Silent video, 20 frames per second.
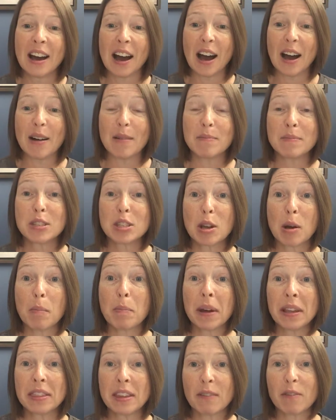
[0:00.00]

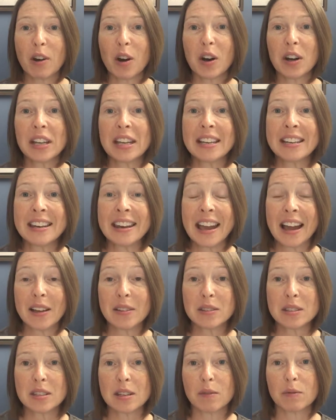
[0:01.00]
But they've already
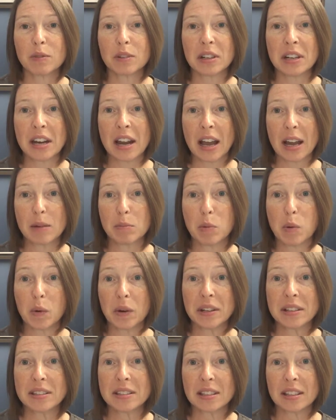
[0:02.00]
announced it for
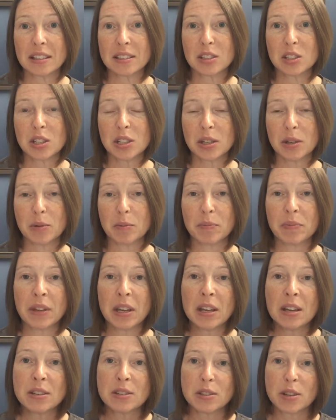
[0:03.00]
9.62.
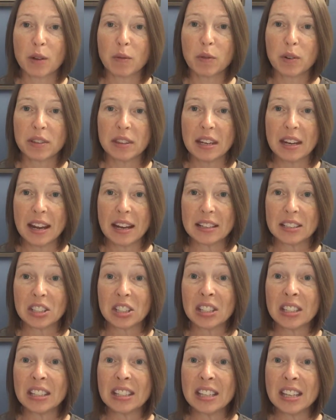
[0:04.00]
So for the
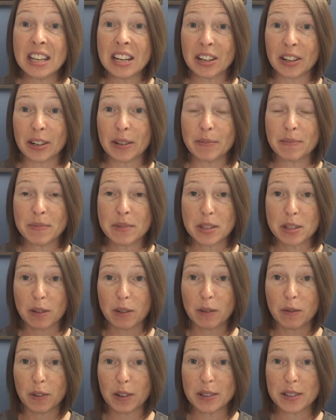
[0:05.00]
next year, so
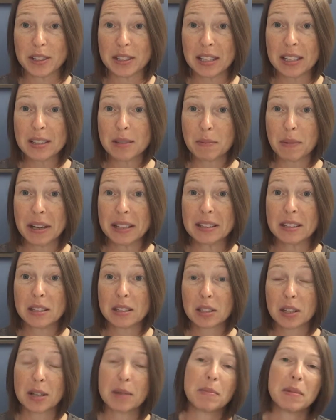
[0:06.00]
the first 6 months
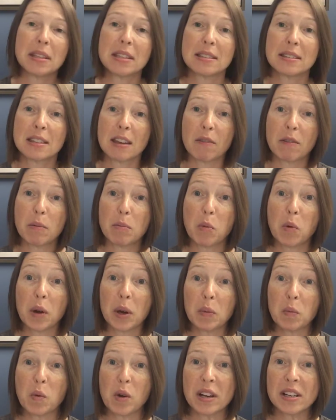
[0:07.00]
is going to be the
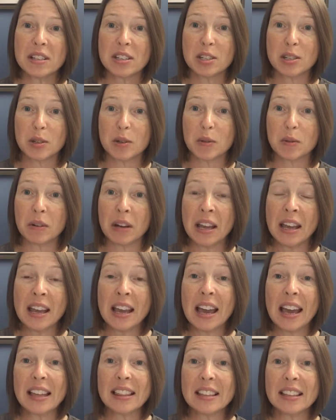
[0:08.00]
7.12,
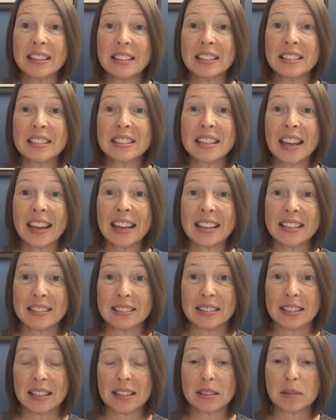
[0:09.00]
and then the second
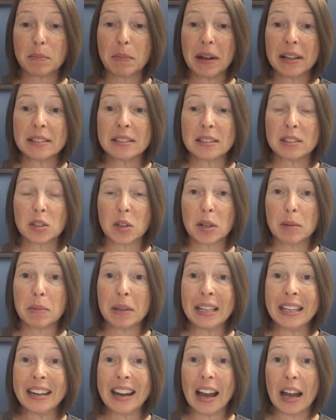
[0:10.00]
6 months is going to
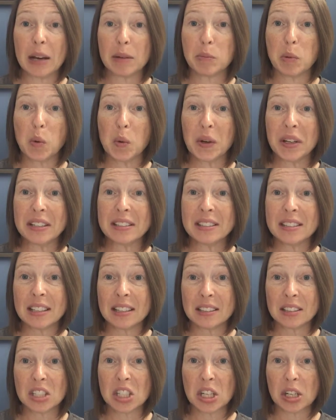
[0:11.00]
be
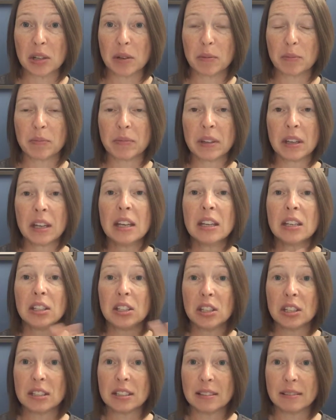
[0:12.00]
9.62.
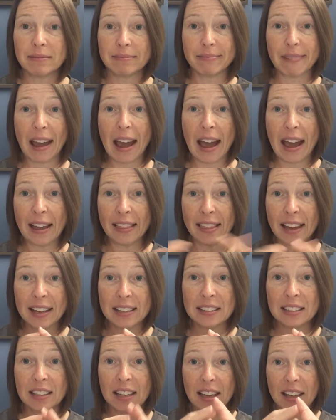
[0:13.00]
You add
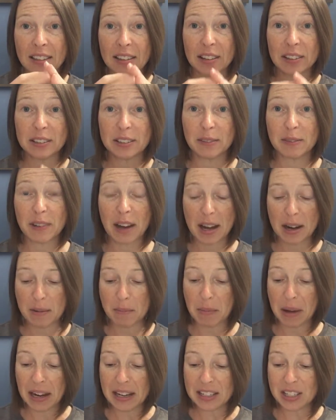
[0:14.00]
that together, divide
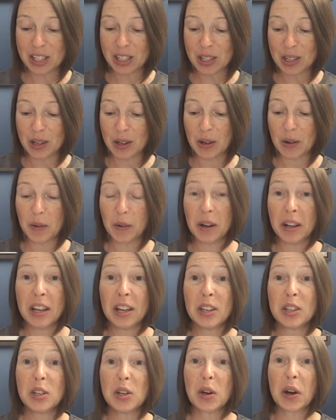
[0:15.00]
it by 2,
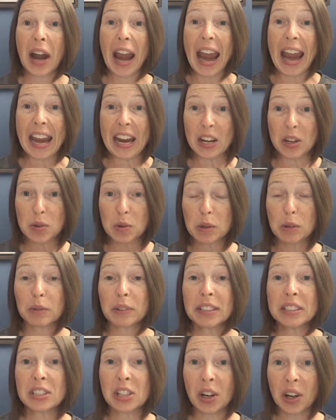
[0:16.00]
your annual
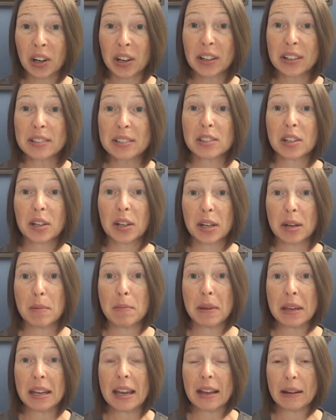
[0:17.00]
returns are going to
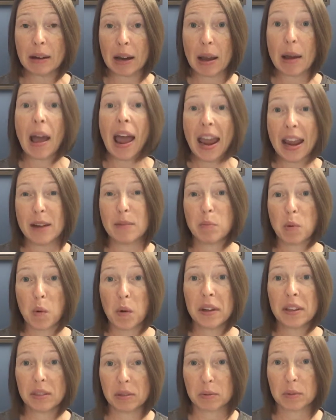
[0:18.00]
be
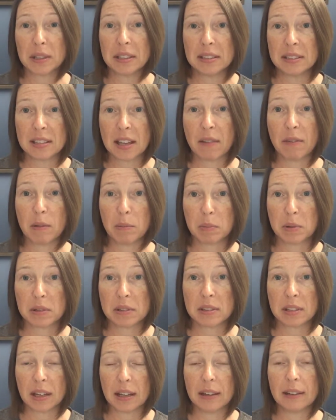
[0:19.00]

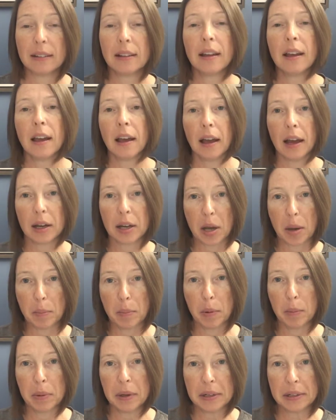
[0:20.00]
8.37%. A
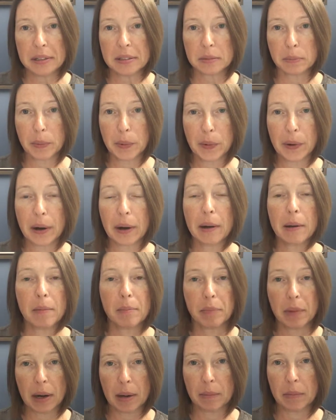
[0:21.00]
couple pennies more,
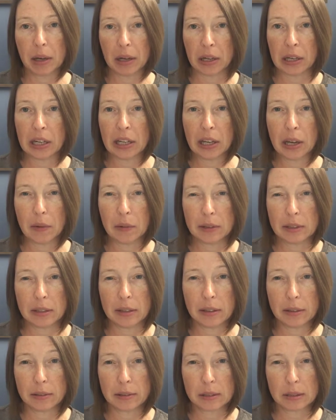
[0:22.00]
but I'm not going to go into
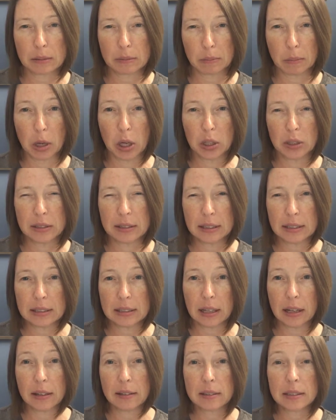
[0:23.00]
those small
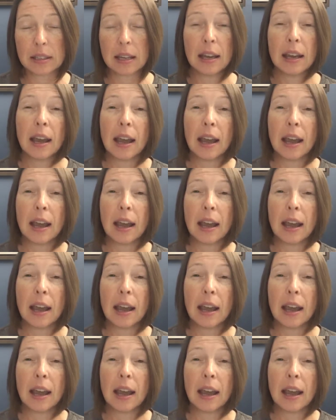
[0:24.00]
details.